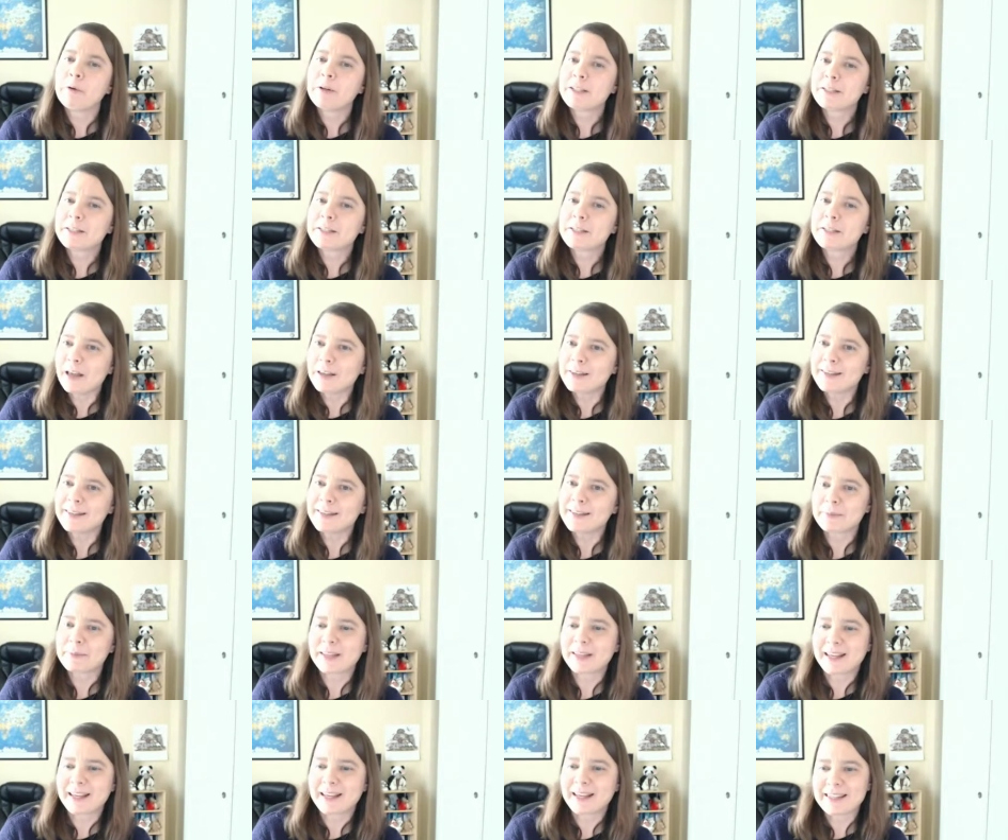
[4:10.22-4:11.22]
Which now
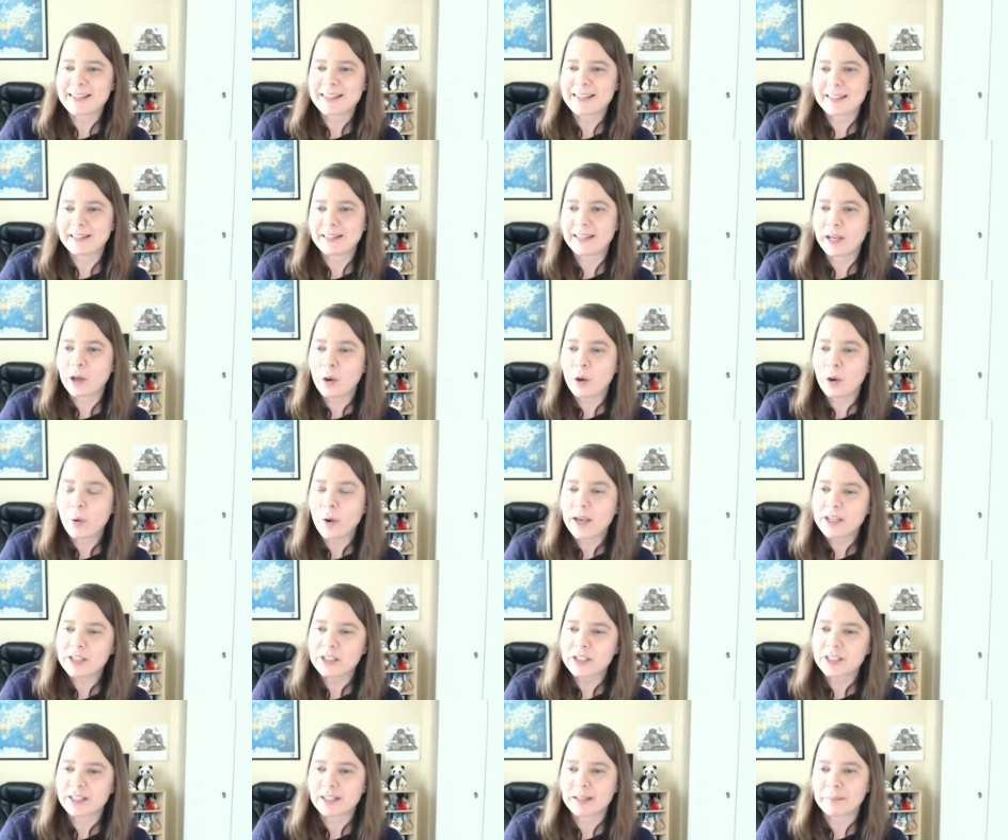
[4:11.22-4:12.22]
seems like a silly
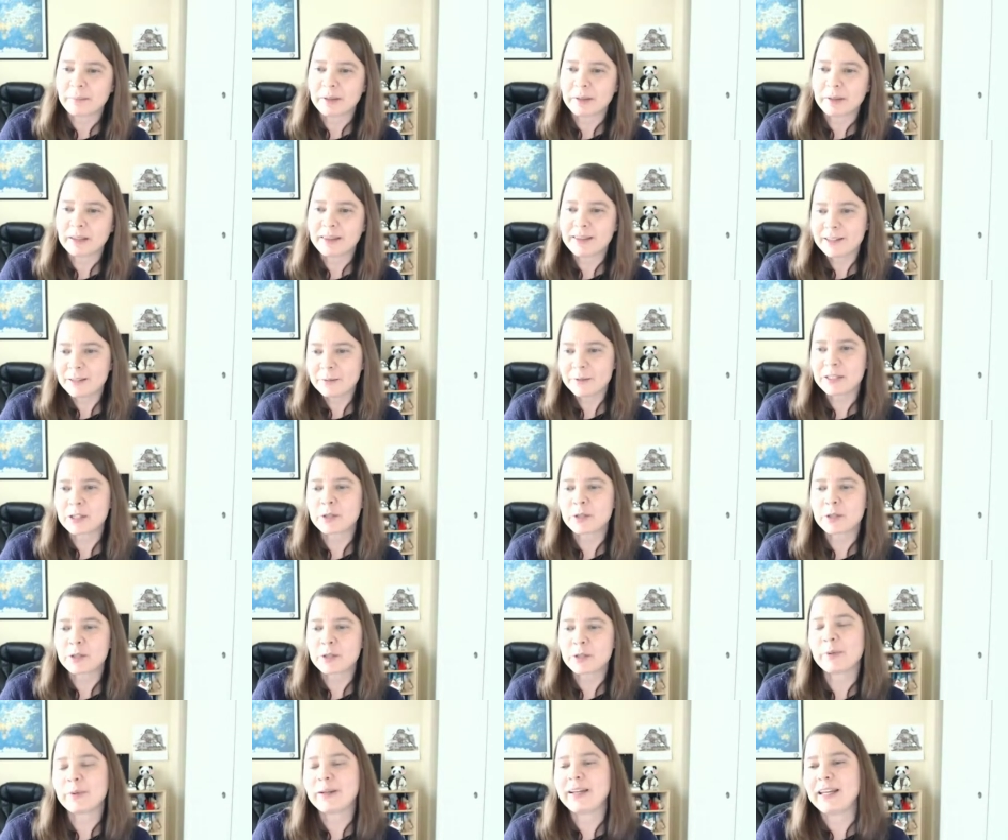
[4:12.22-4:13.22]
question, but this was
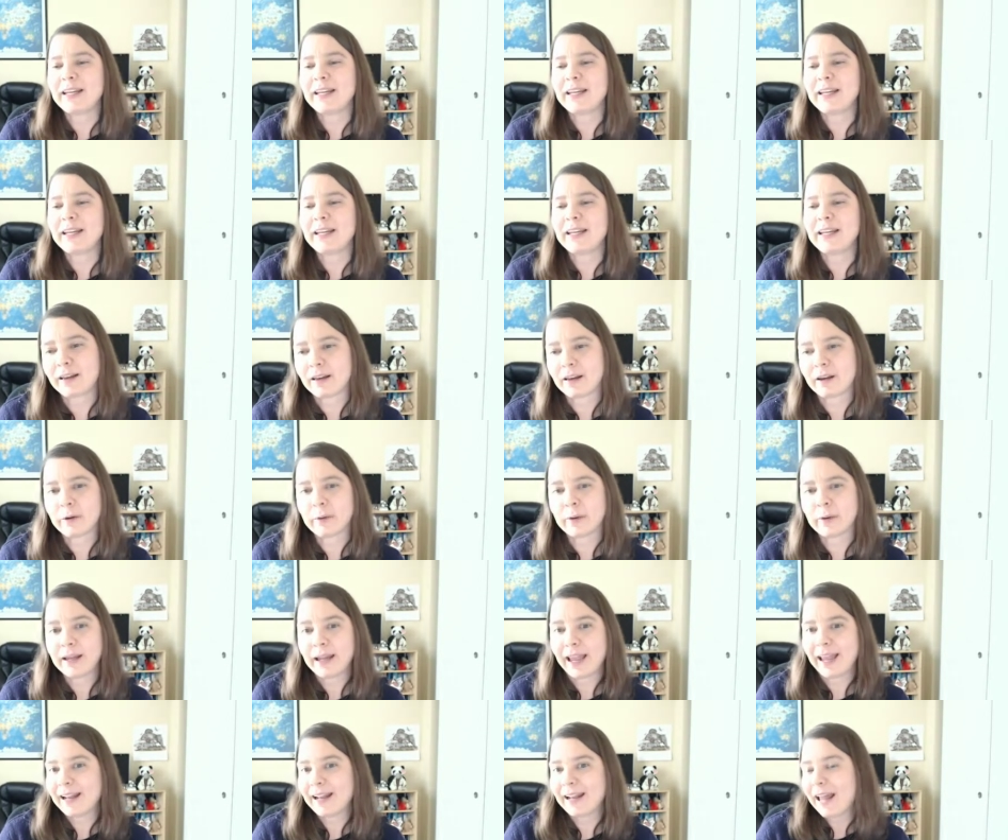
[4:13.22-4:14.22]
20 years
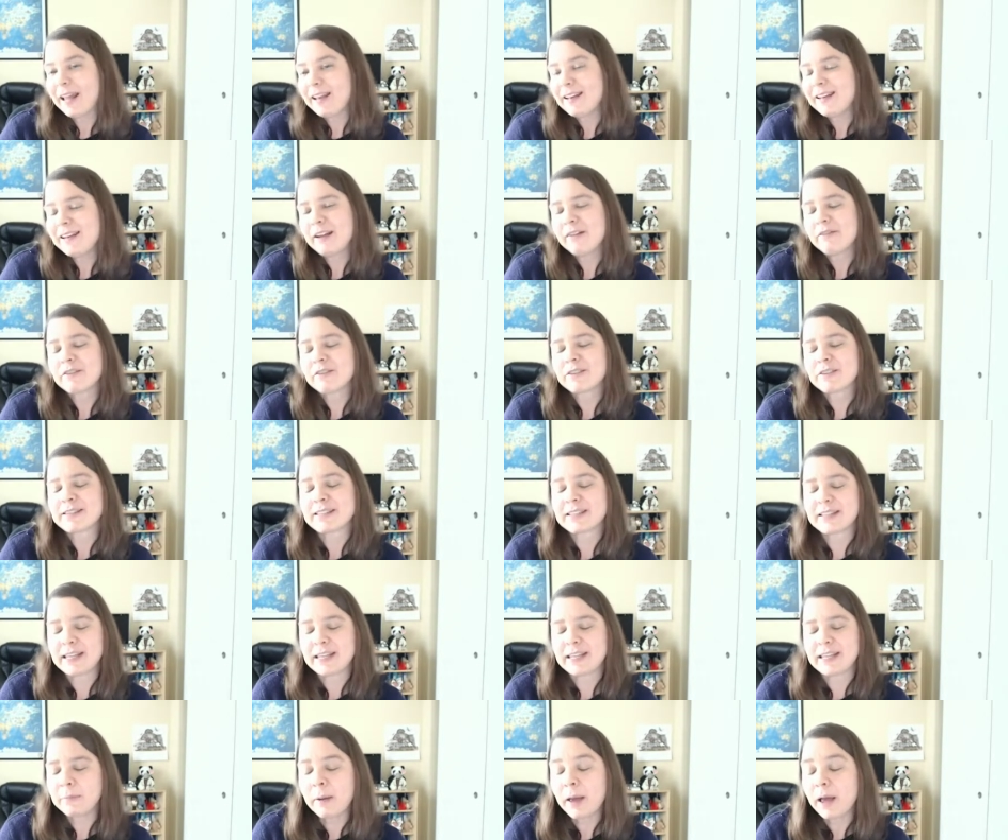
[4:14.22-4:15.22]
ago. And I'd never
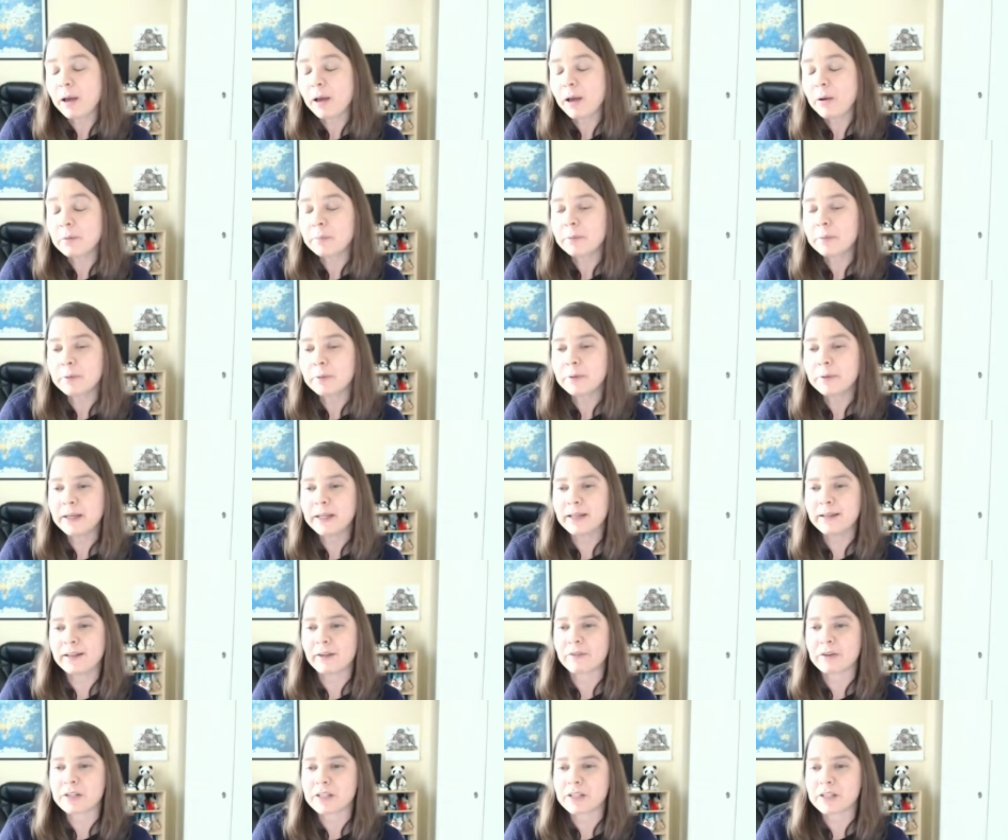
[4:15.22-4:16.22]
seen
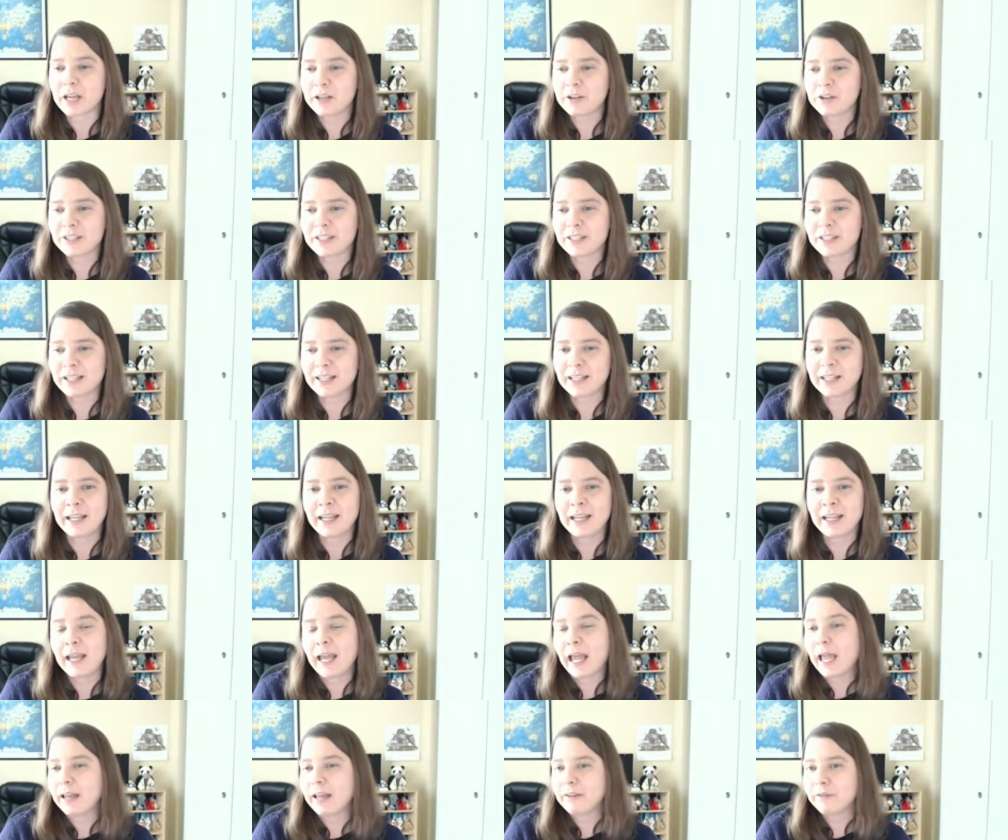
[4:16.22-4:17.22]
PowerPoint, never touched it.
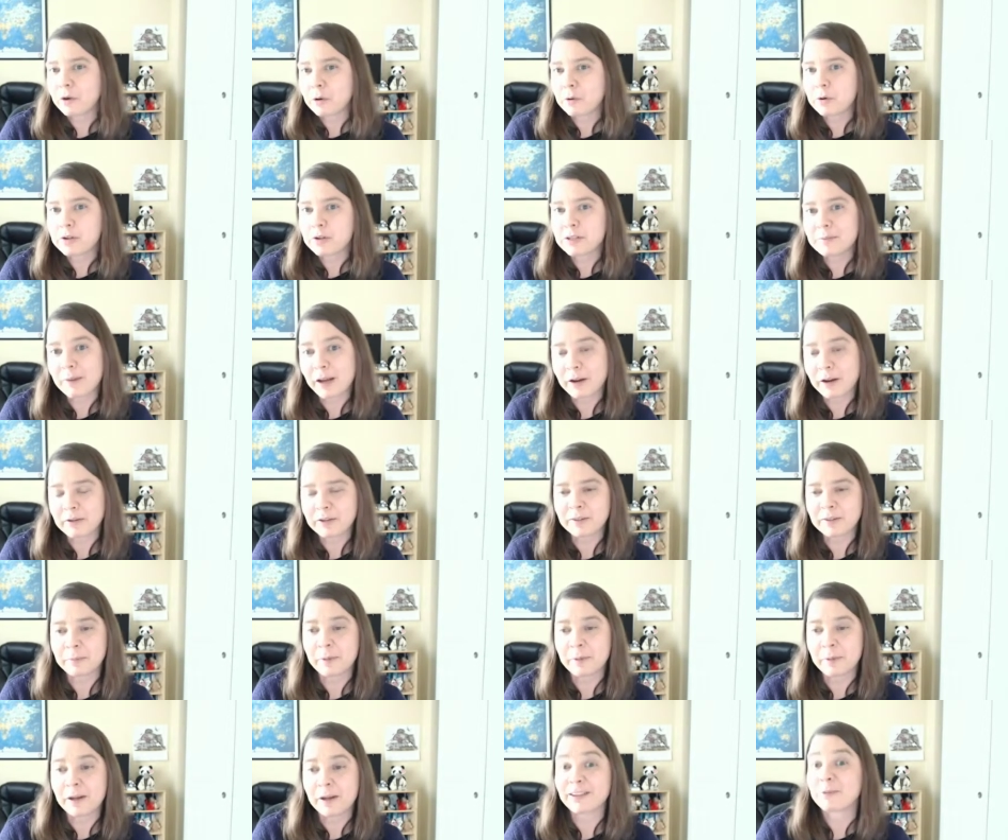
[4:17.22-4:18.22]
And of course my
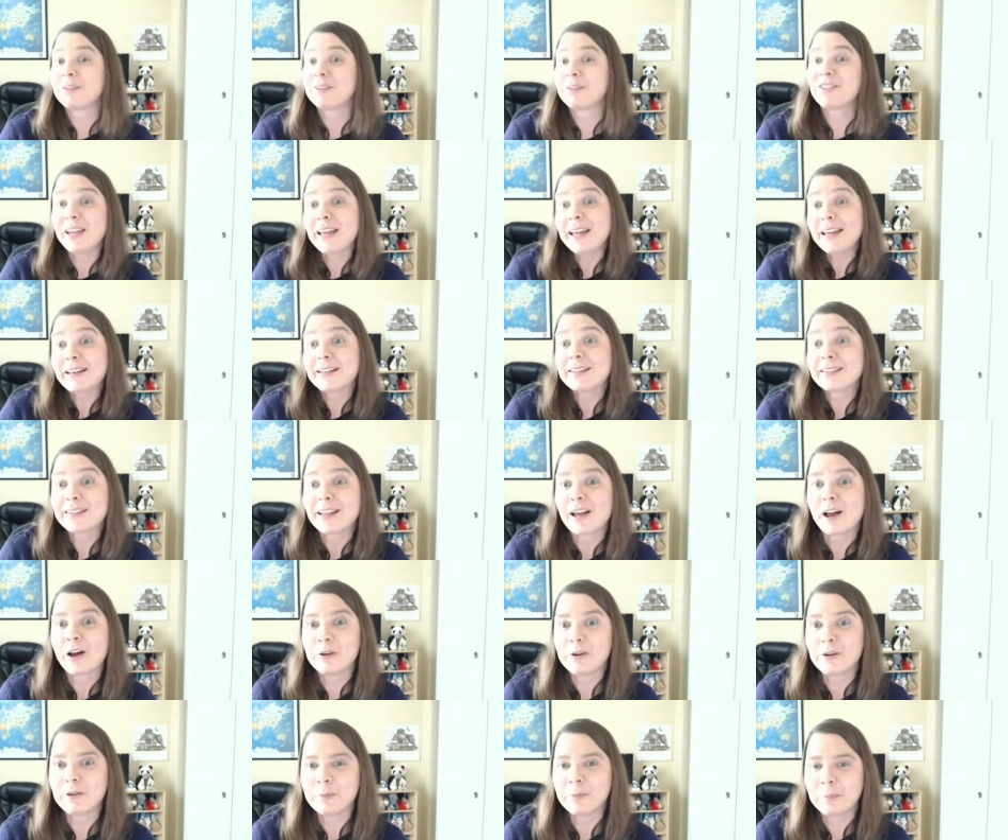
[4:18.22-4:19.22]
response was,
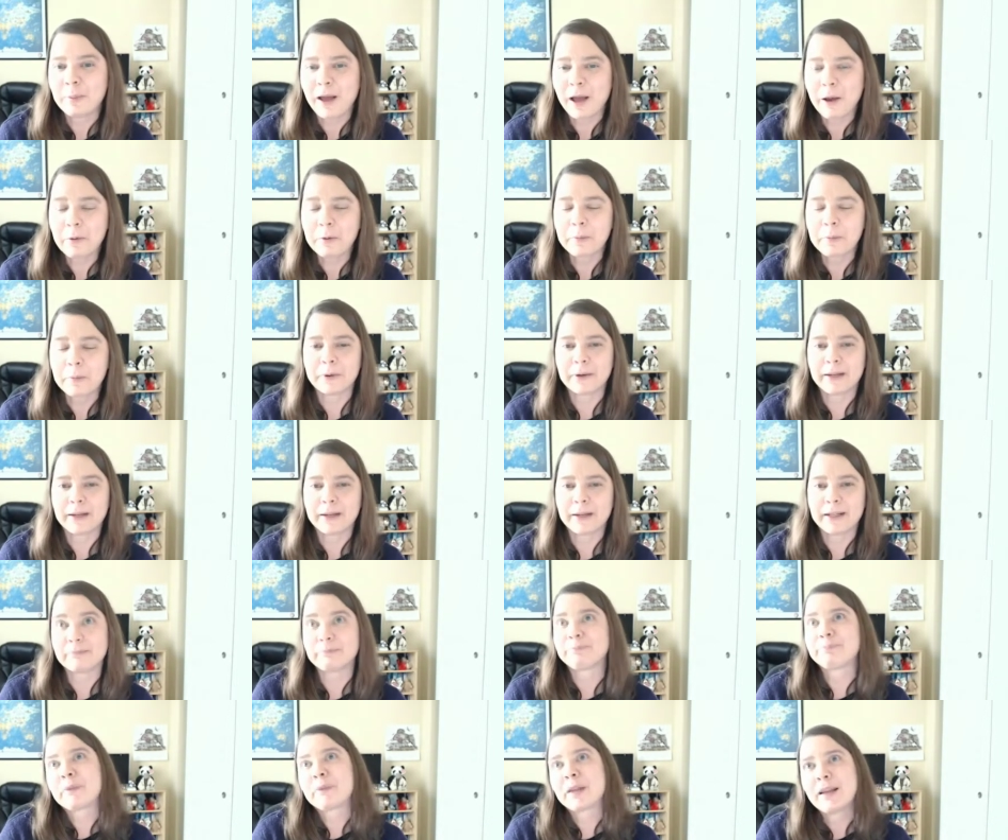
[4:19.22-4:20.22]
yes, I'll use
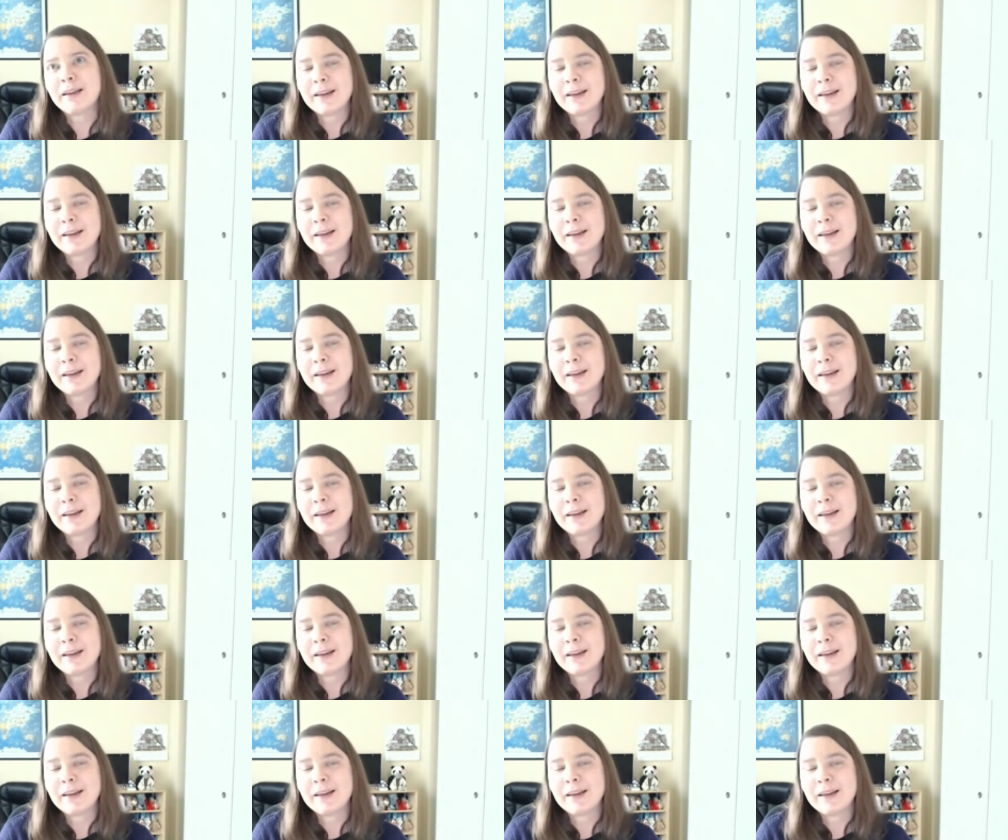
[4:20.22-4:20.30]
PowerPoint.